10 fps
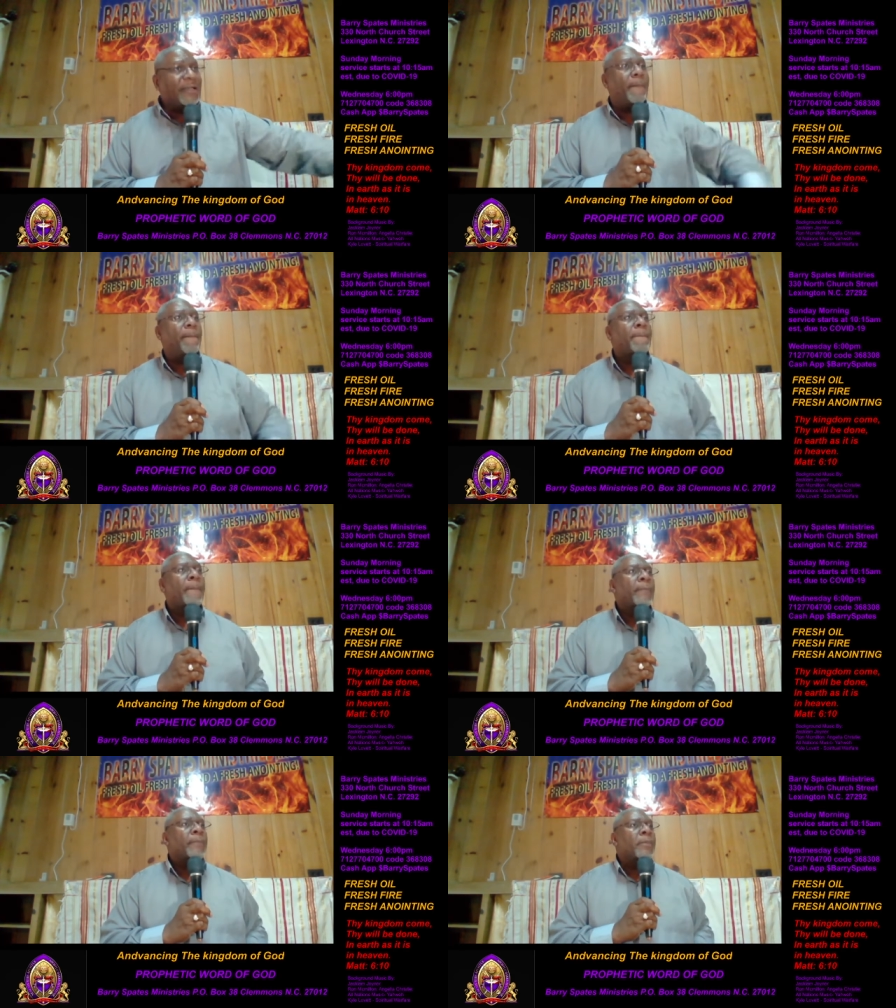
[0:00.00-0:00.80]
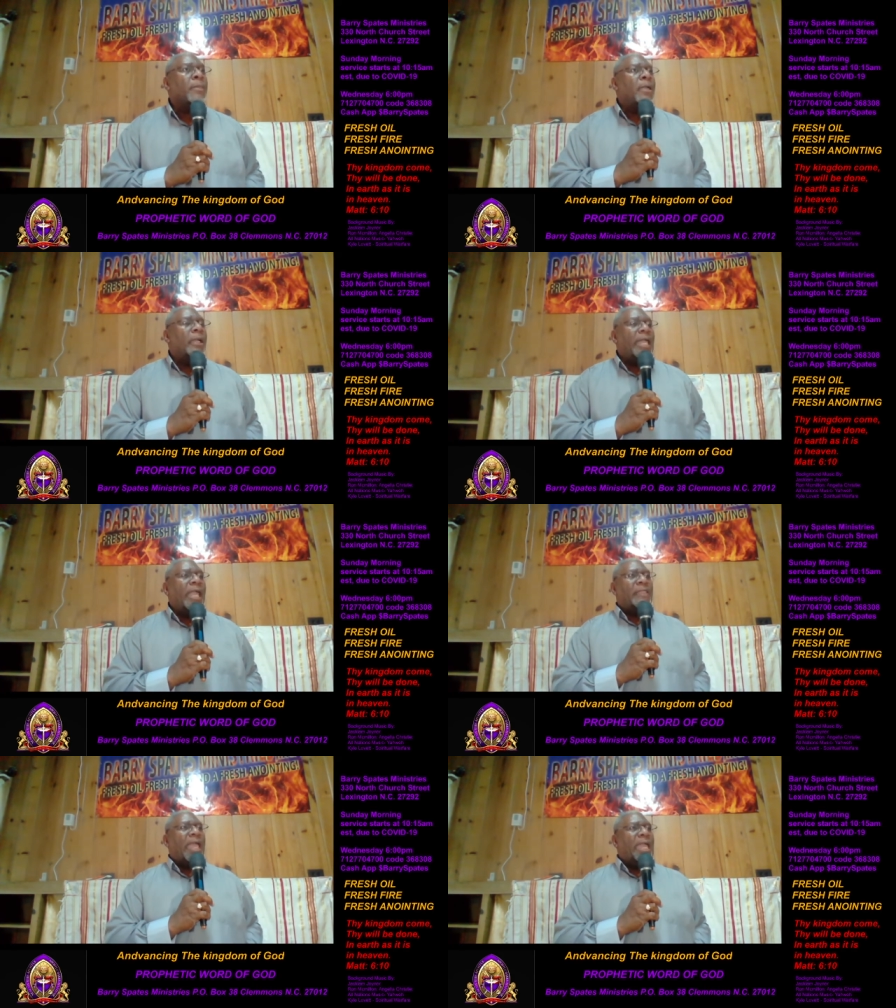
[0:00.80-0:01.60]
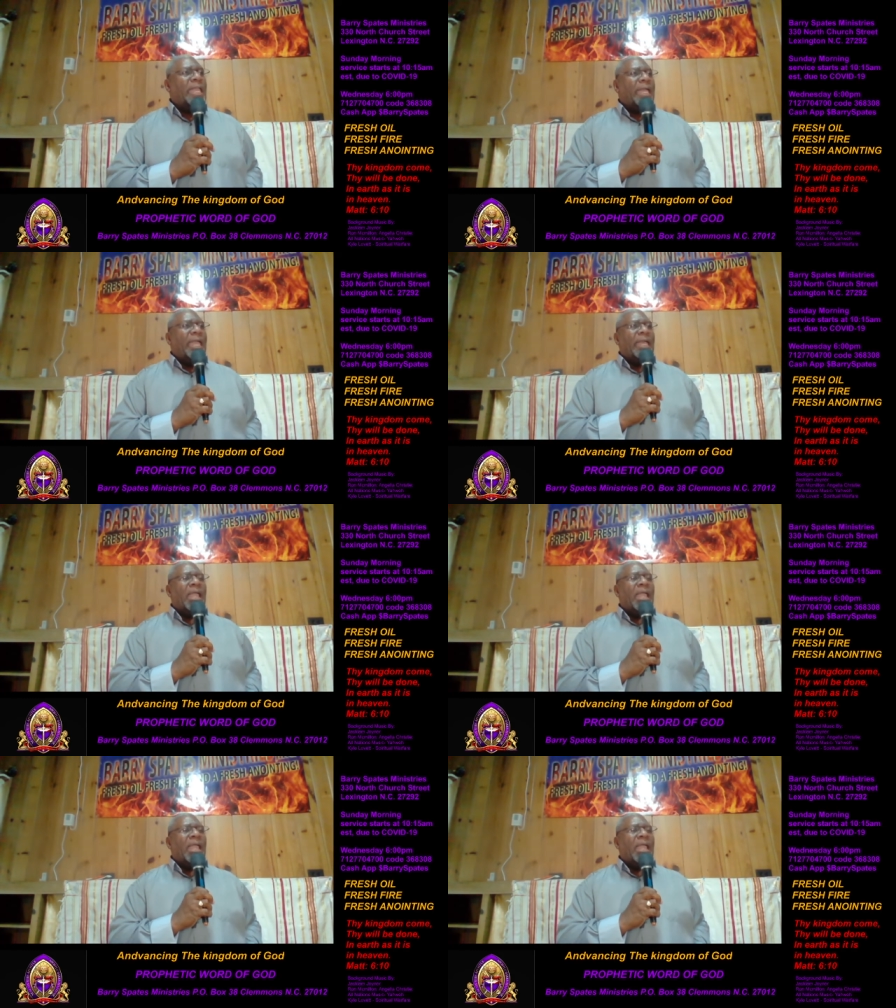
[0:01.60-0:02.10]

Oh my God. Yes.